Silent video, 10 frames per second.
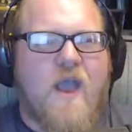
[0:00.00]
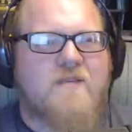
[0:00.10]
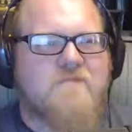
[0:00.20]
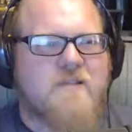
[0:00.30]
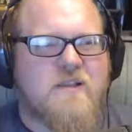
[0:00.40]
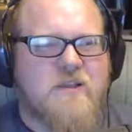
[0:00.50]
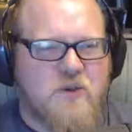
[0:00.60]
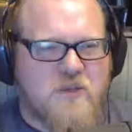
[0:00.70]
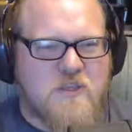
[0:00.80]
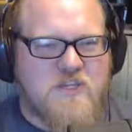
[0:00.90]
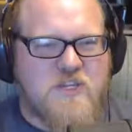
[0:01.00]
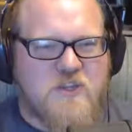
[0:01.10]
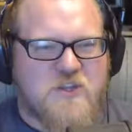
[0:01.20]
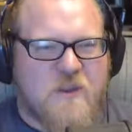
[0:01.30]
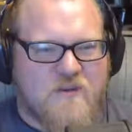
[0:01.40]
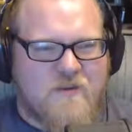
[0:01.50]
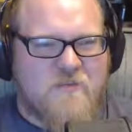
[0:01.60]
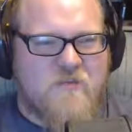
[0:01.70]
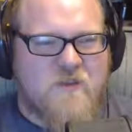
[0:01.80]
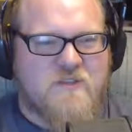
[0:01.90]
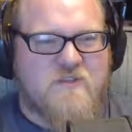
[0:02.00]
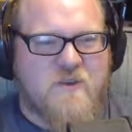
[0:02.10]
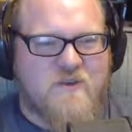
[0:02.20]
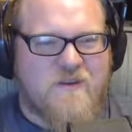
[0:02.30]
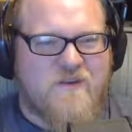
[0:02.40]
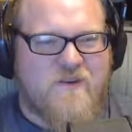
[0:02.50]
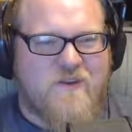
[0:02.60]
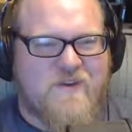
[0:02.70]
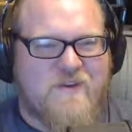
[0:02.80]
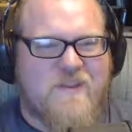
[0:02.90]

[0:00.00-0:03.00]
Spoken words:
absolutely should do a character voice when you're narrator.